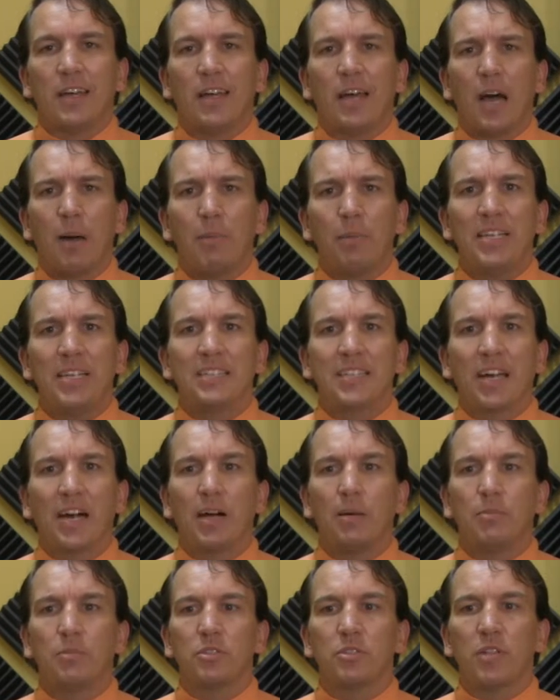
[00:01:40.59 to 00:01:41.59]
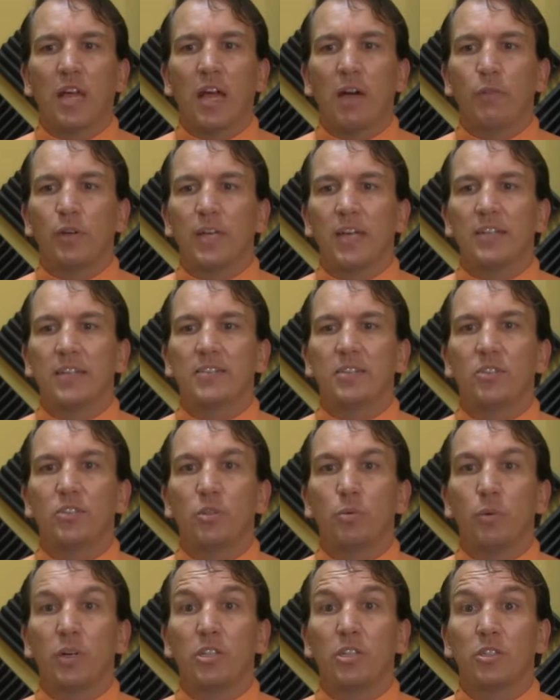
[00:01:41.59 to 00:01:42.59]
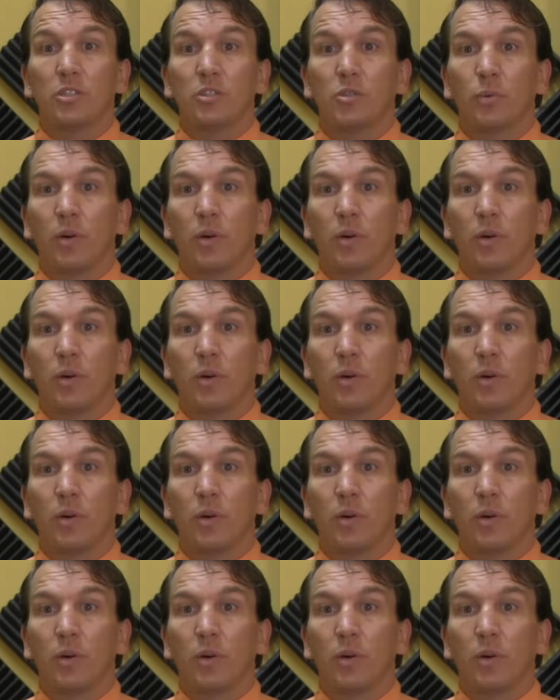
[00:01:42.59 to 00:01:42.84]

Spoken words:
how many times have we had situations